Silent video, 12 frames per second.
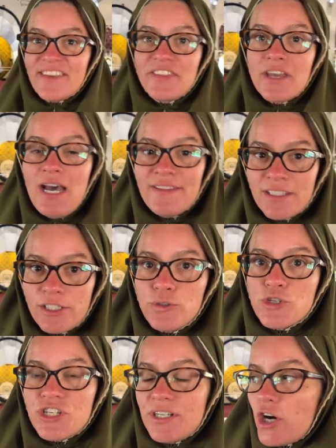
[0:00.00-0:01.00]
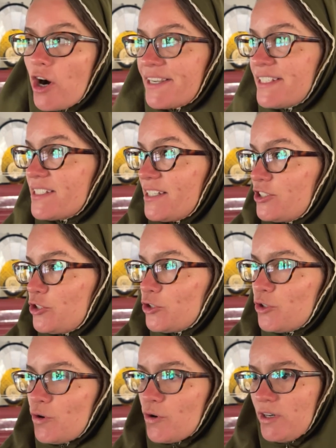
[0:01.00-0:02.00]
the Andalusian architecture
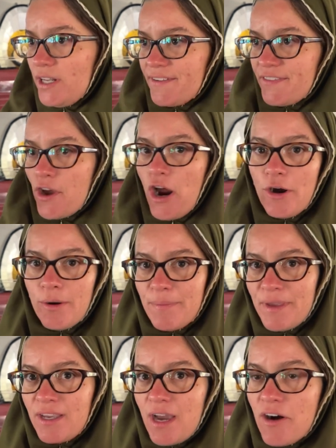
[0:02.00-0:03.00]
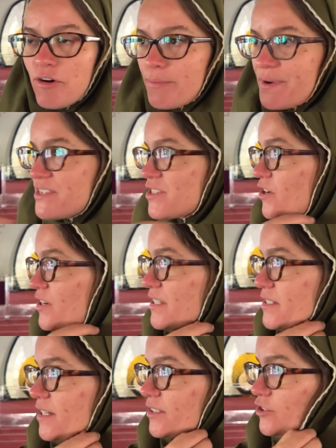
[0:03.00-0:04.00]
or like the Arabic, Arabesque
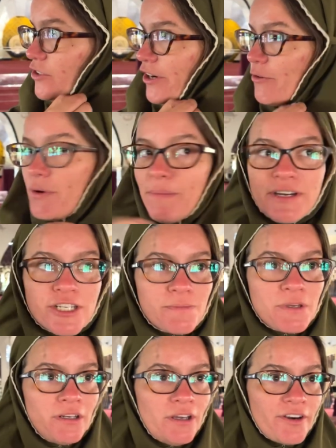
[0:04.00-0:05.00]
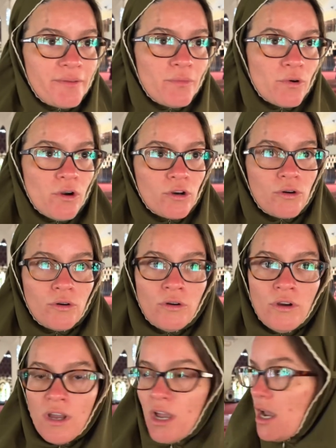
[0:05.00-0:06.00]
architecture. It reminds me a lot in Morocco.
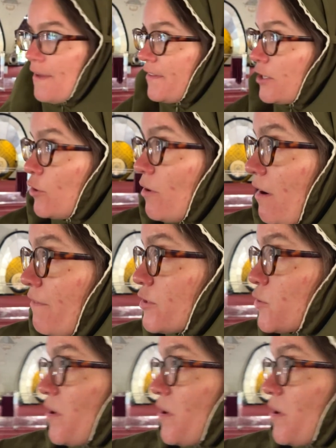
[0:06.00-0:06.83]
And then you have as